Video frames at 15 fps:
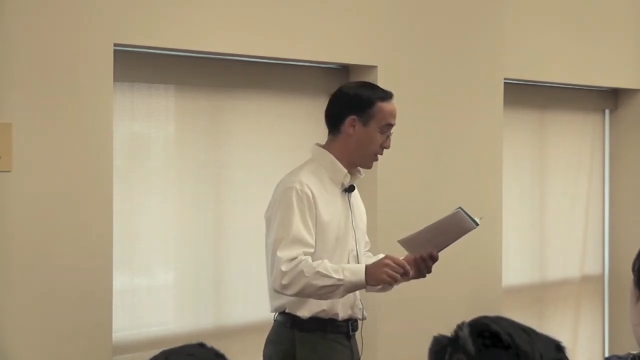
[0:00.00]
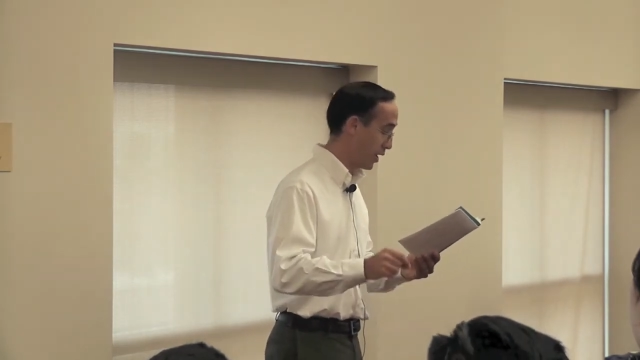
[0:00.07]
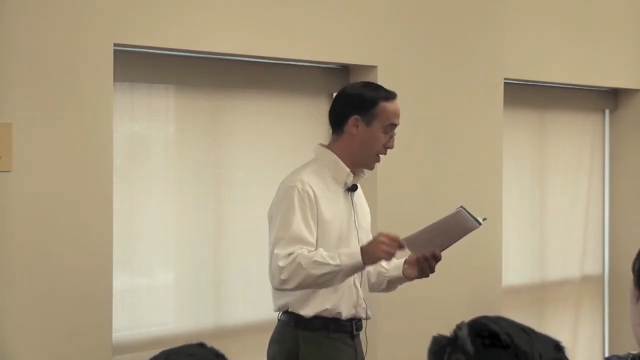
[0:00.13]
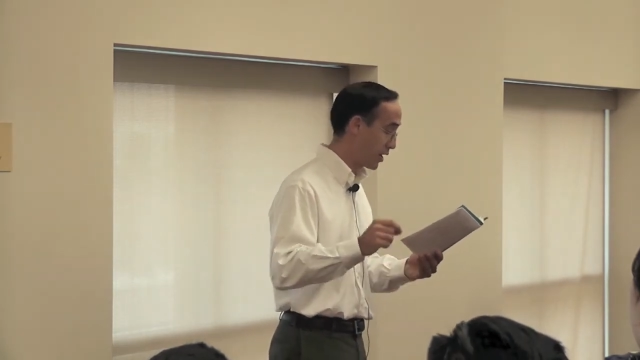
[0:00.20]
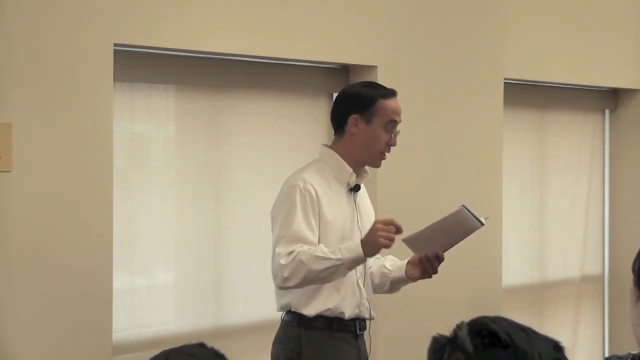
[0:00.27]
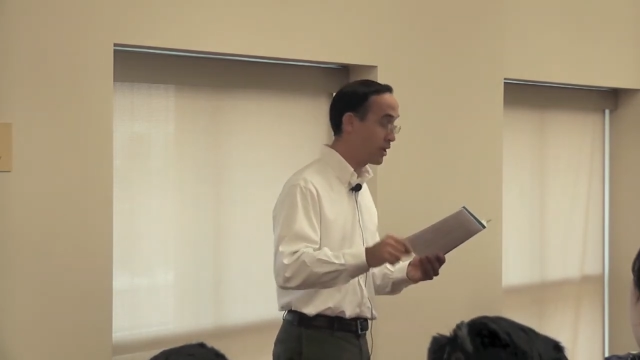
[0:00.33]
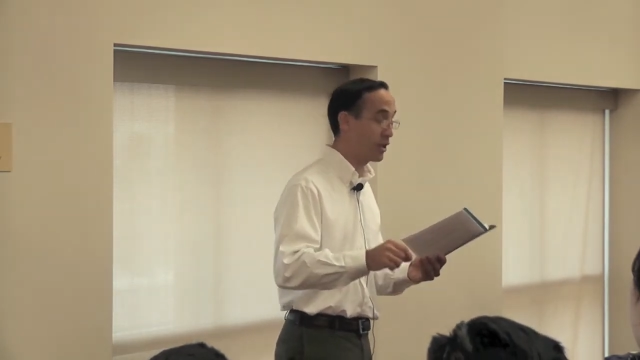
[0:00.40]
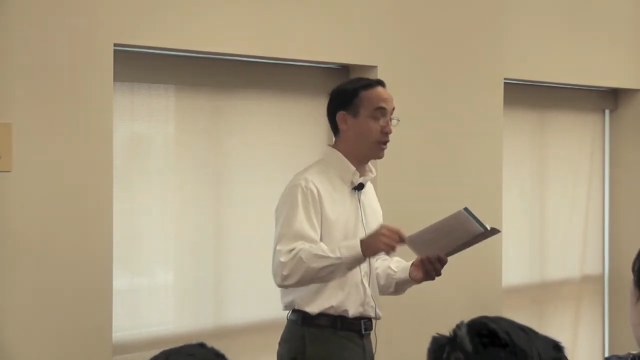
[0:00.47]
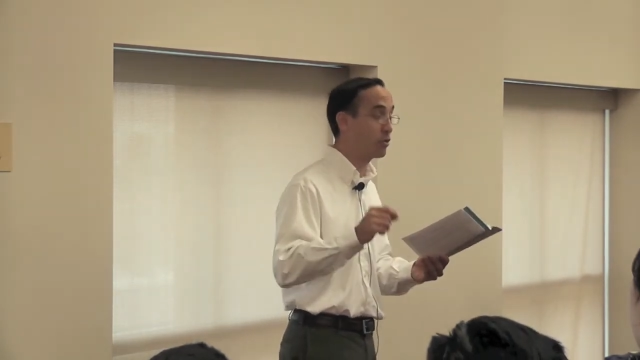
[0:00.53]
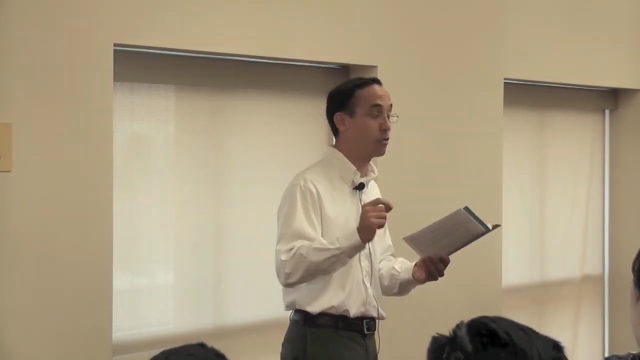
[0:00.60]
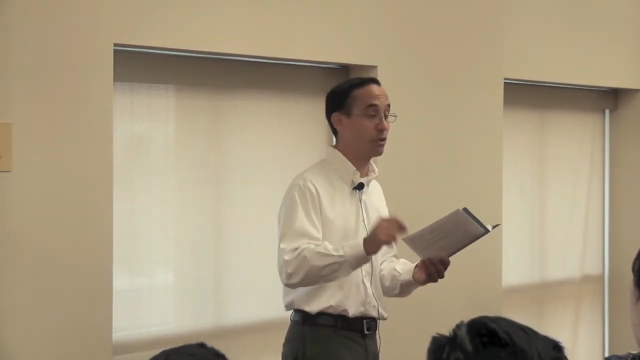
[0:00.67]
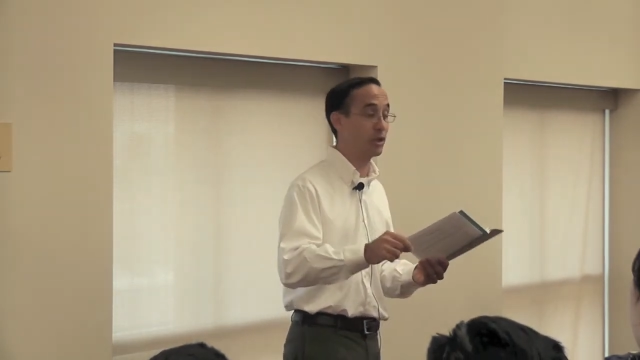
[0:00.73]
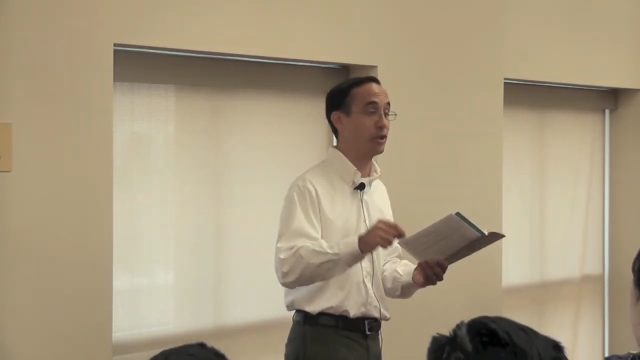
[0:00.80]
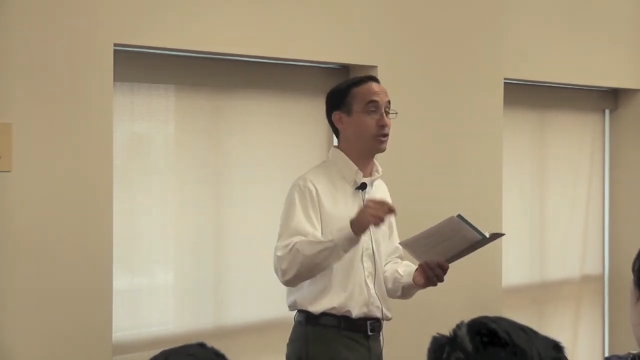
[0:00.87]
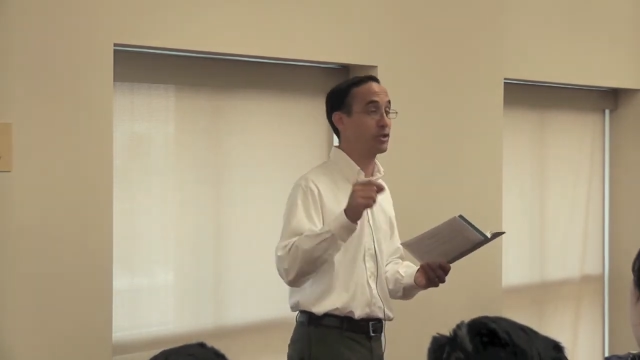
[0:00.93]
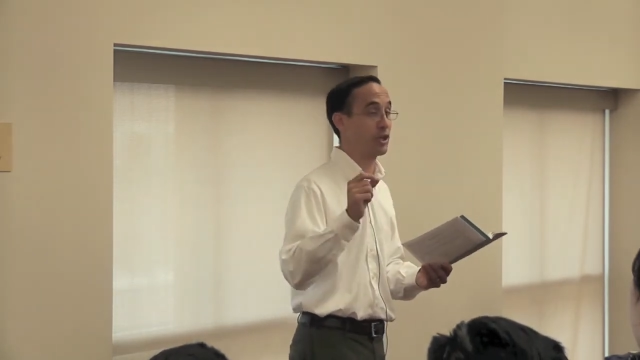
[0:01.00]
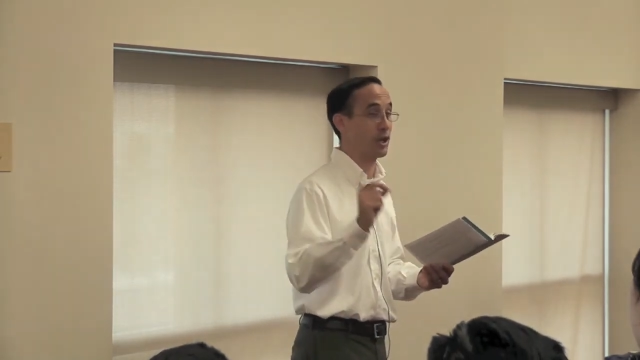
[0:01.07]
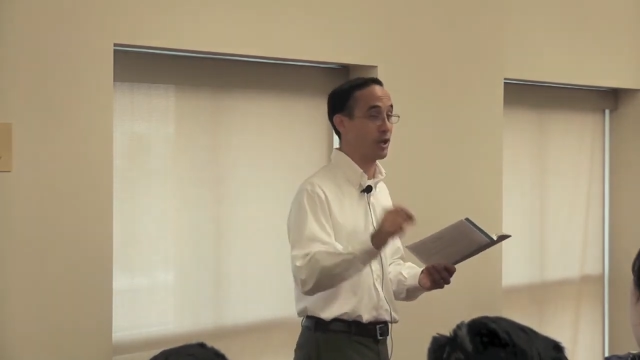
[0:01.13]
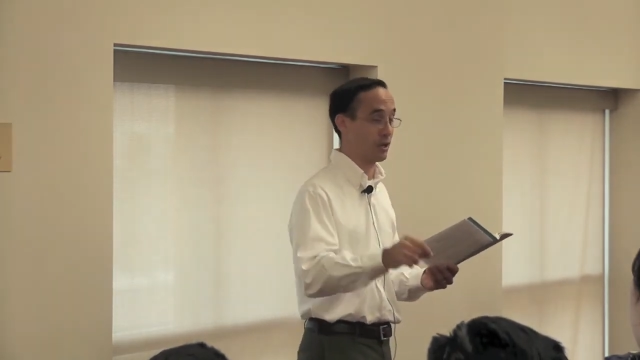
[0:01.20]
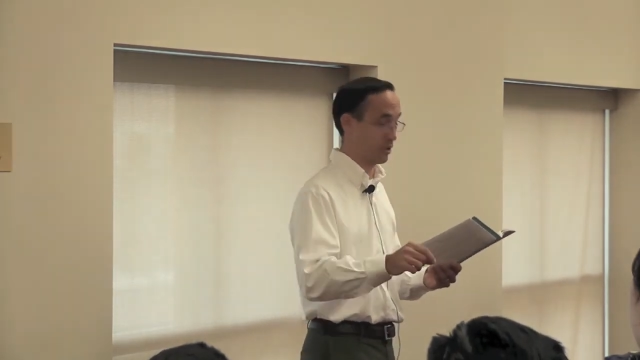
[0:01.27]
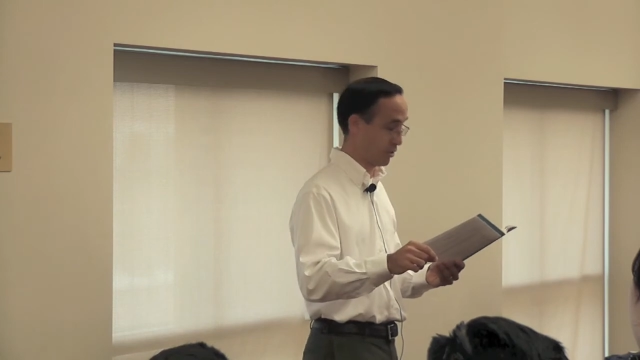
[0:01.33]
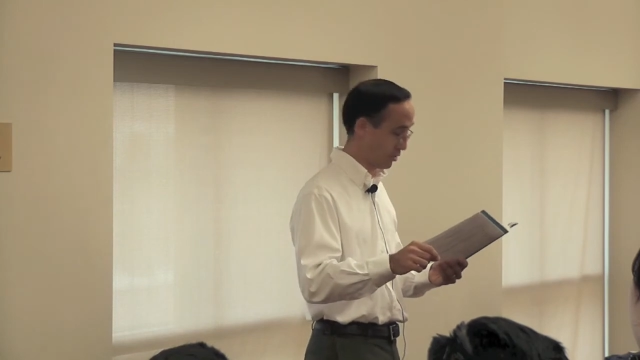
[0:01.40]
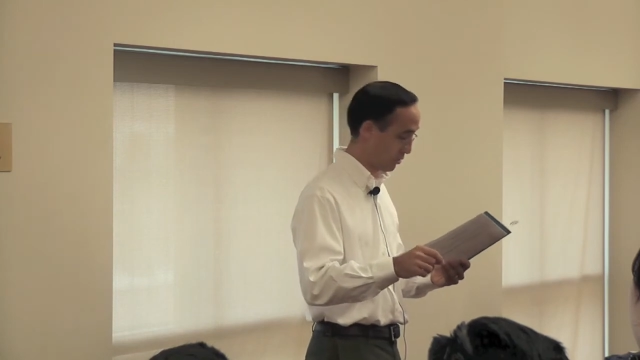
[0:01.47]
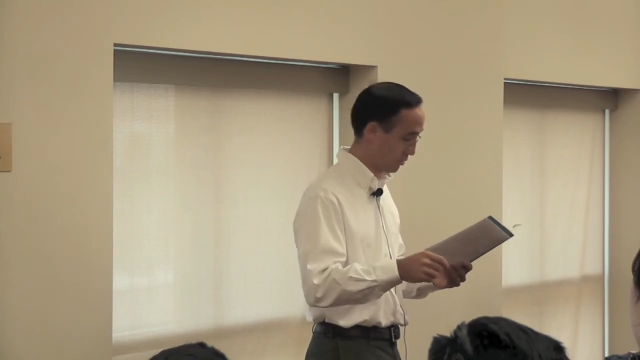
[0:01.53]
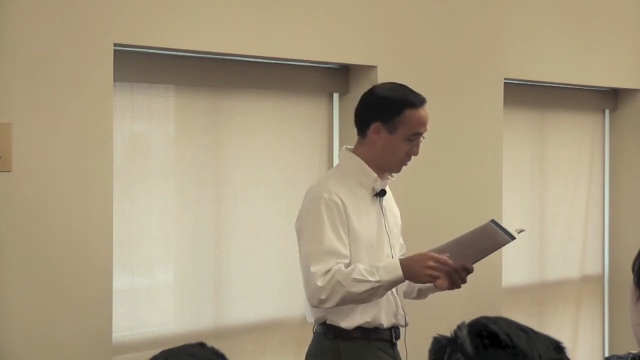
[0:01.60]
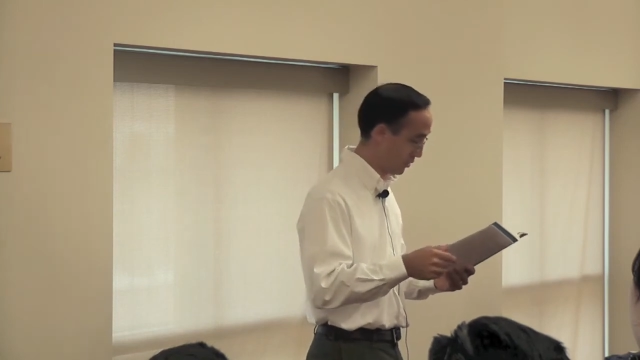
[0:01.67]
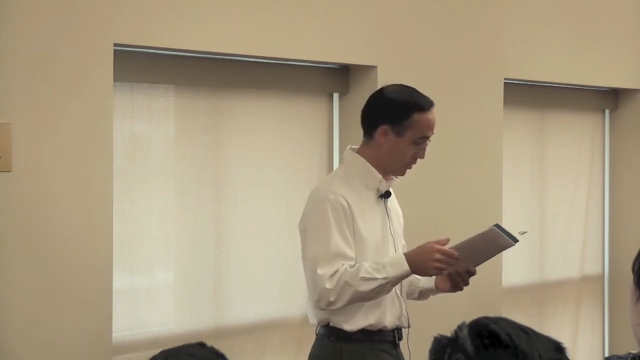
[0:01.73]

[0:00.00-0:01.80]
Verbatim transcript: and he will change.